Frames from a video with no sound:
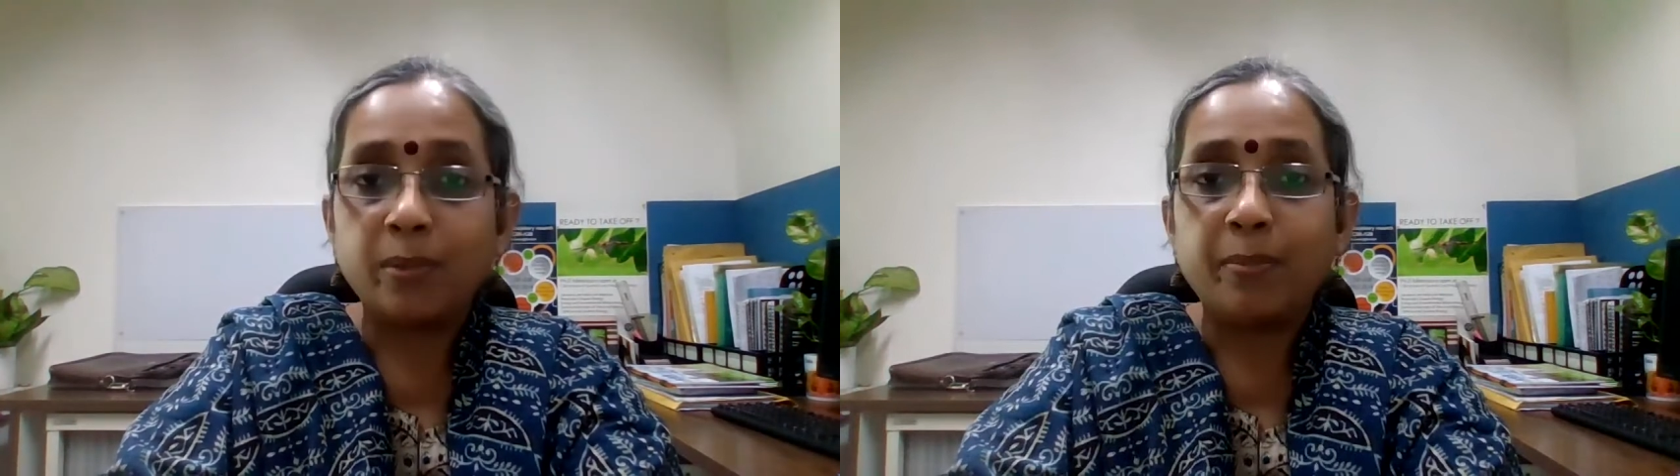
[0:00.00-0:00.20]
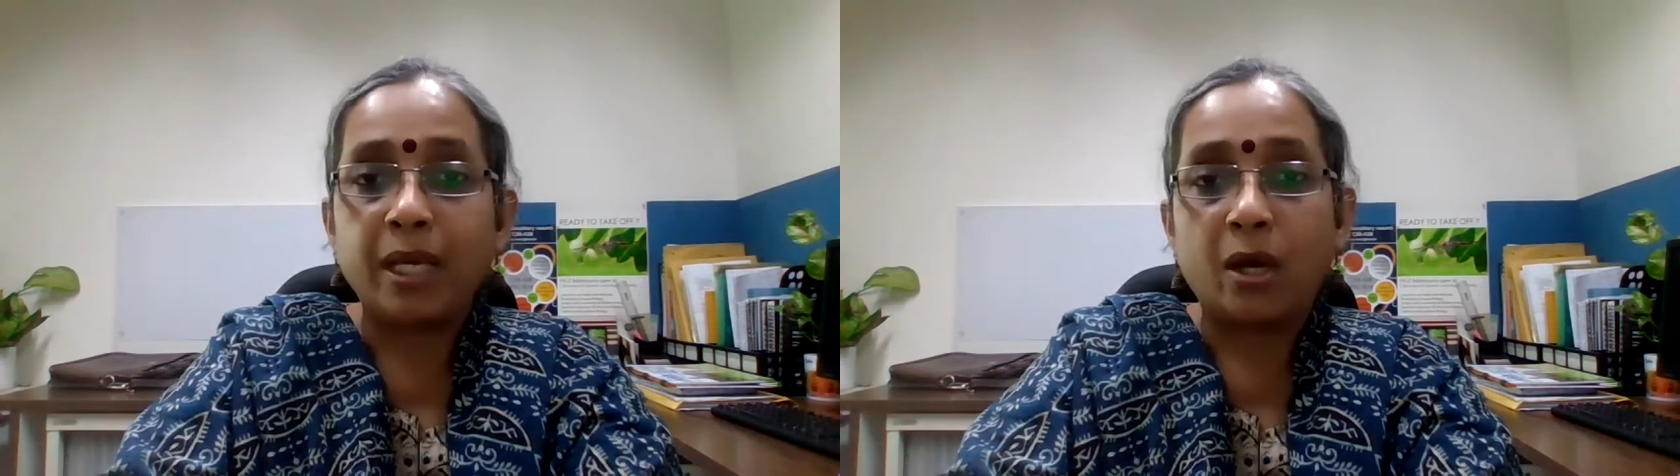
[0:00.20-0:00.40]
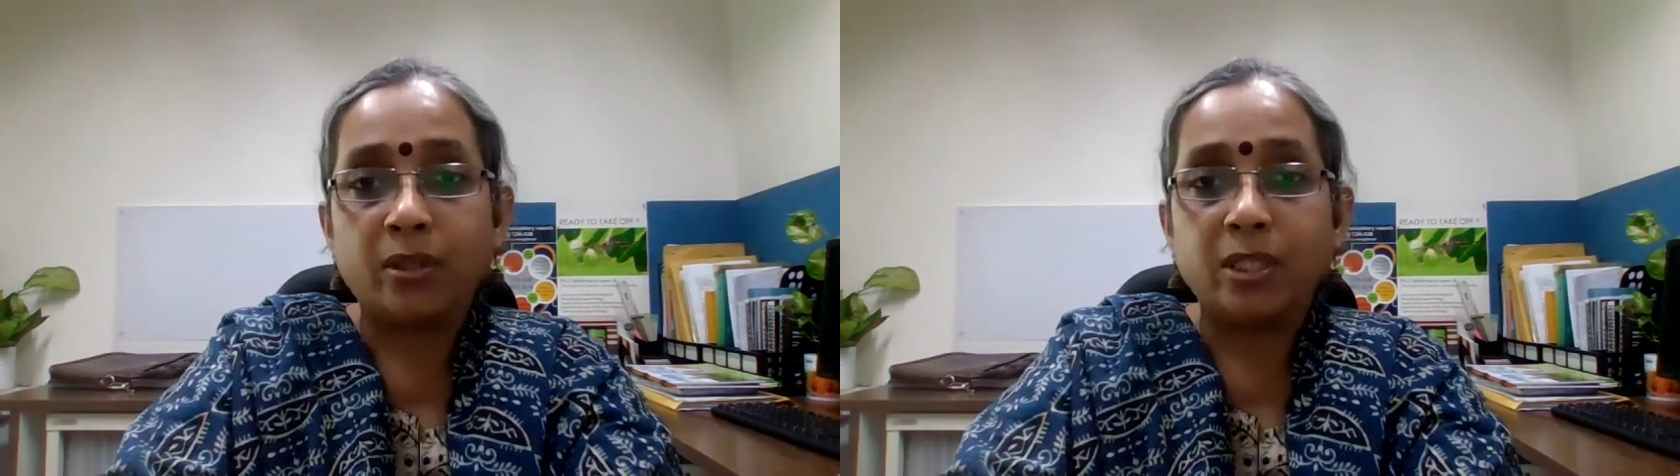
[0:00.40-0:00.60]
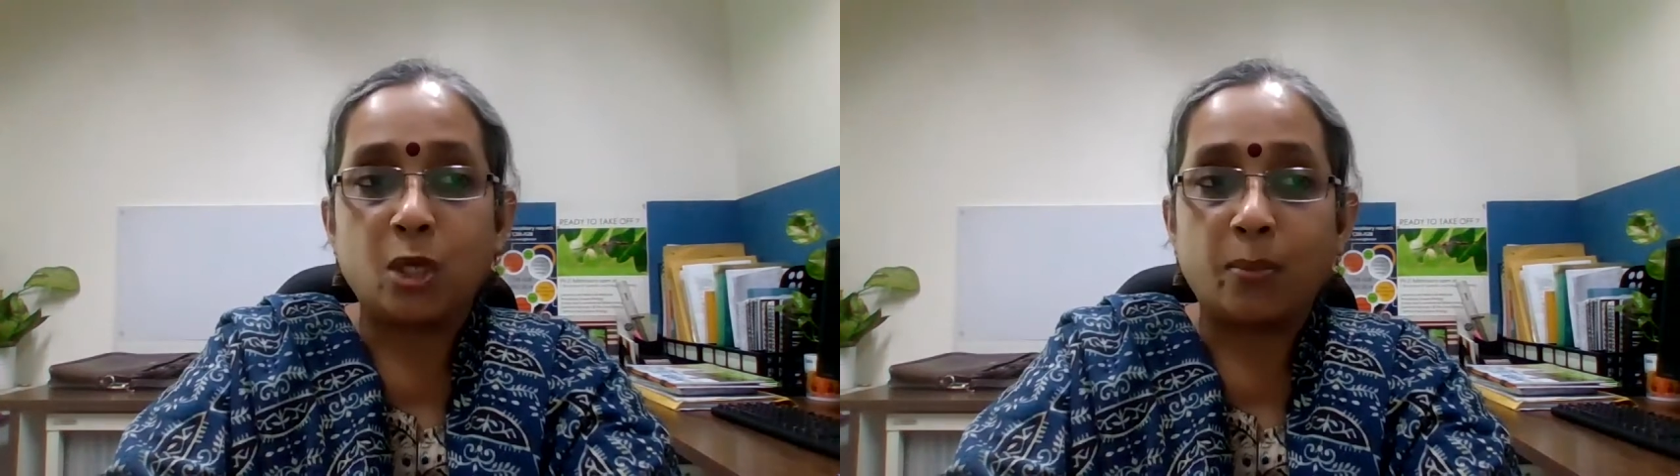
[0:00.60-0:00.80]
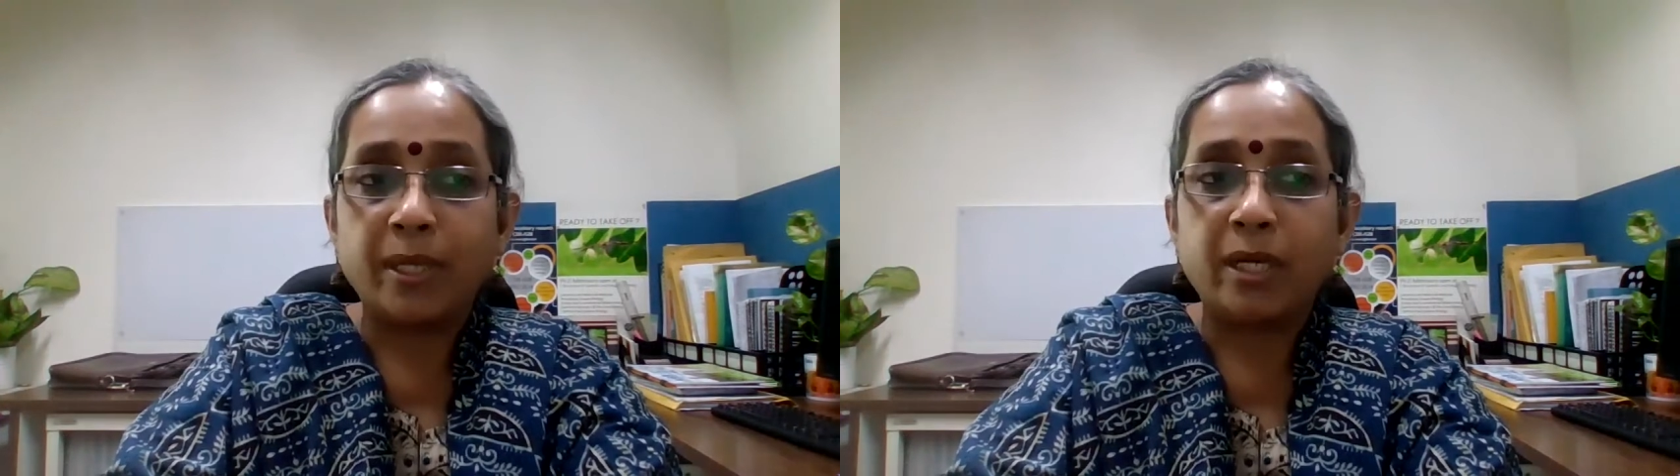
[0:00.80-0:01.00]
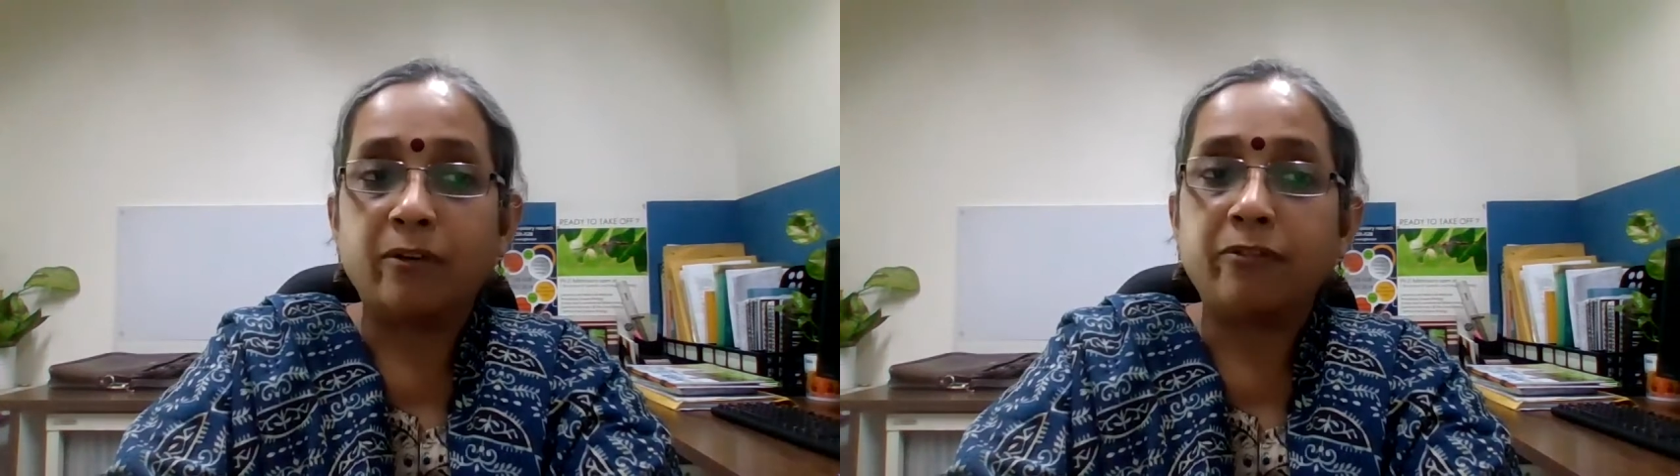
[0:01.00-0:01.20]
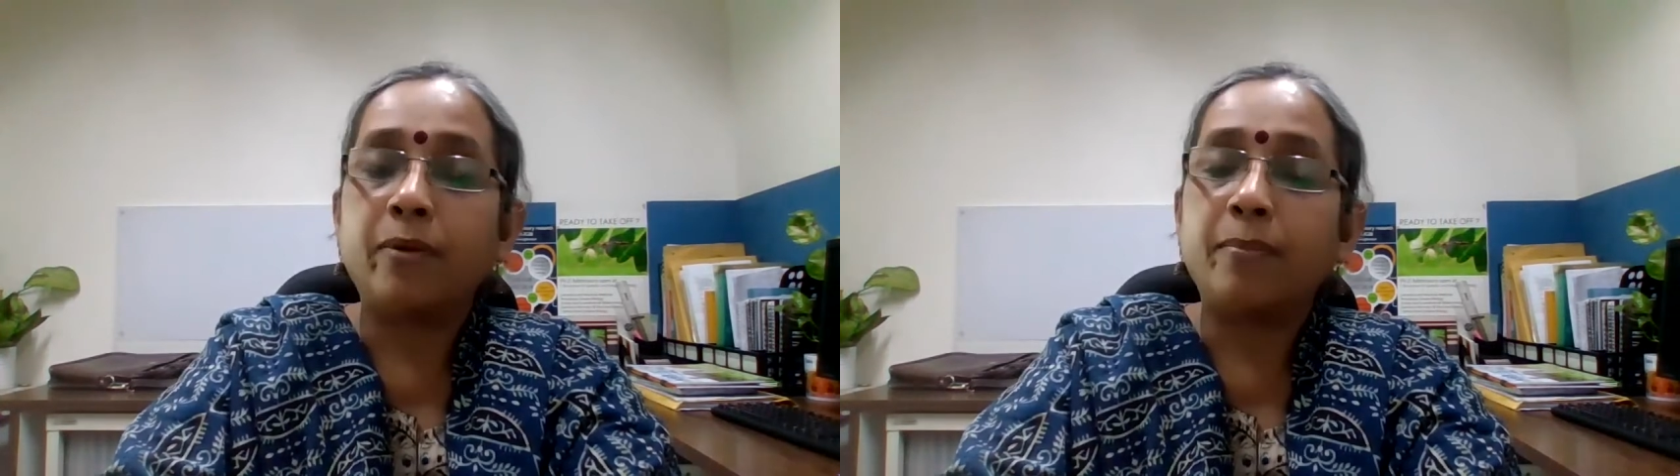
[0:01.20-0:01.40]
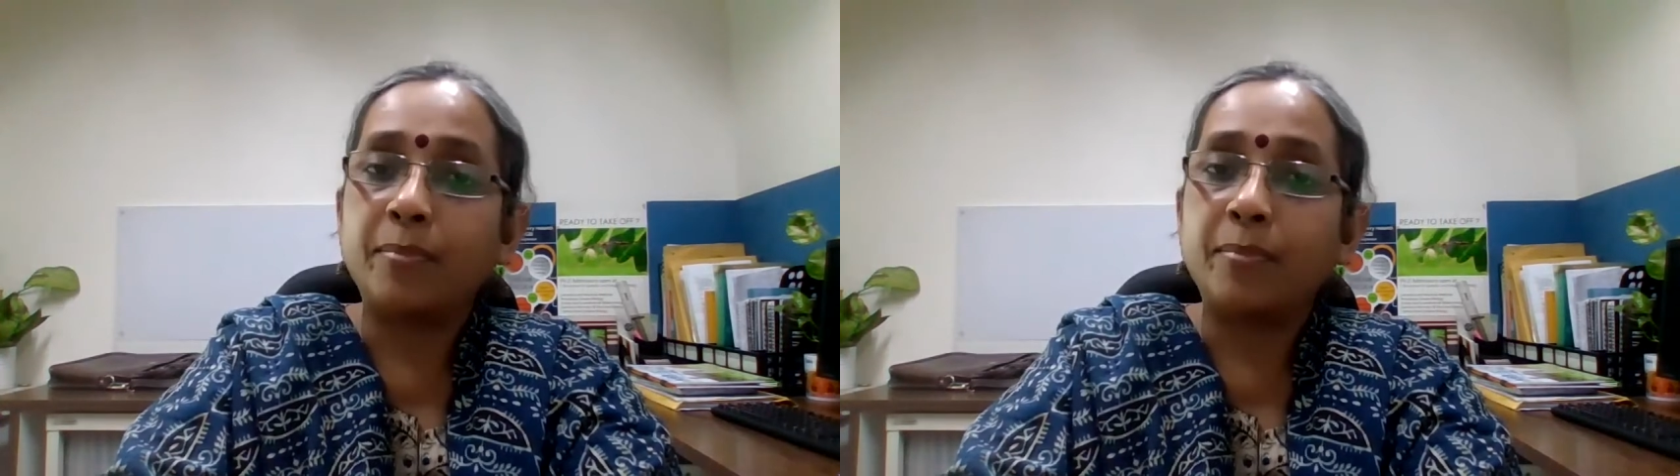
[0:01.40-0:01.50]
will be on the topic of